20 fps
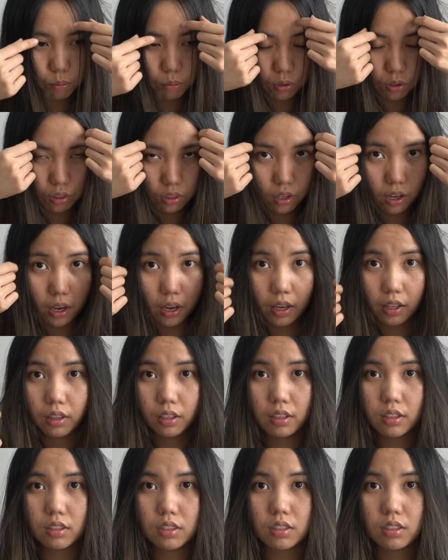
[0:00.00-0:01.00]
put the
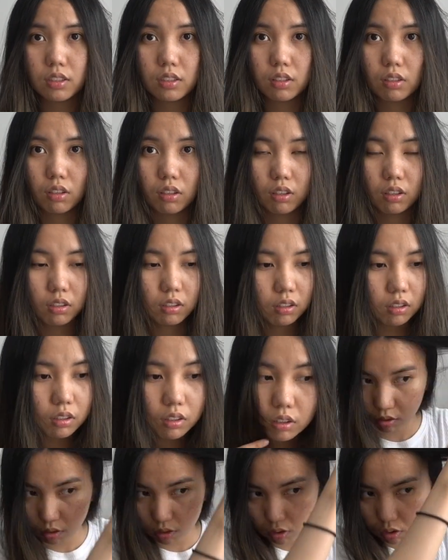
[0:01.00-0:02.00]
highlights on.
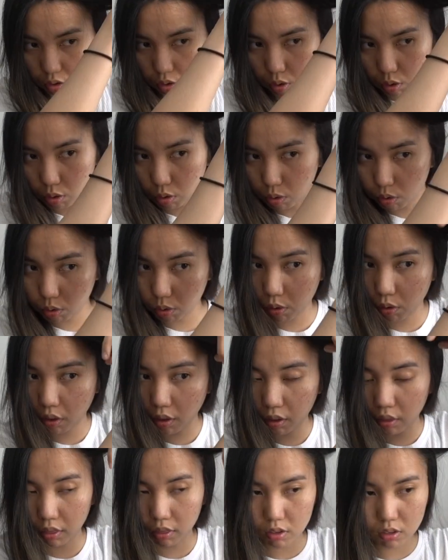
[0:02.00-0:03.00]
So
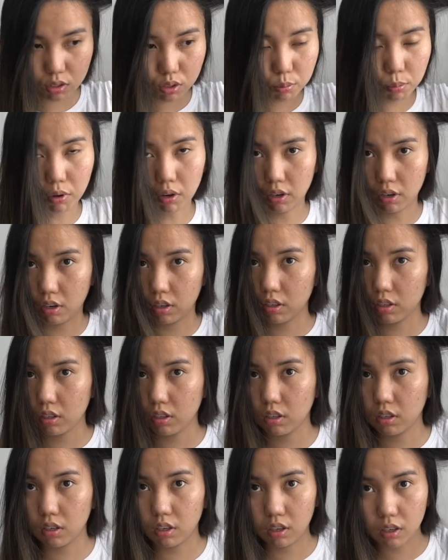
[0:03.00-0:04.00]
then this part
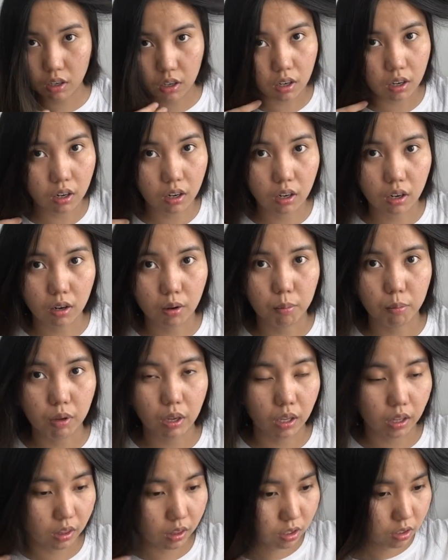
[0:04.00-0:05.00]

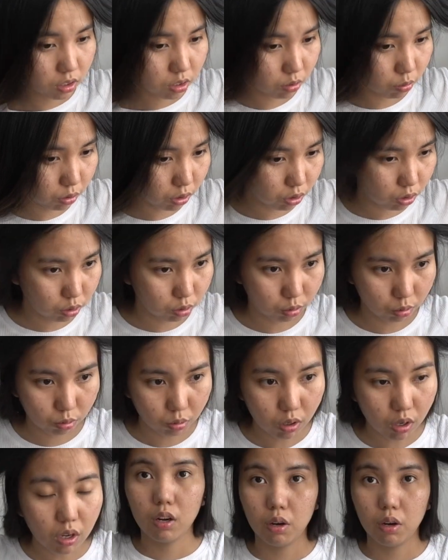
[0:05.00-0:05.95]
and this one too,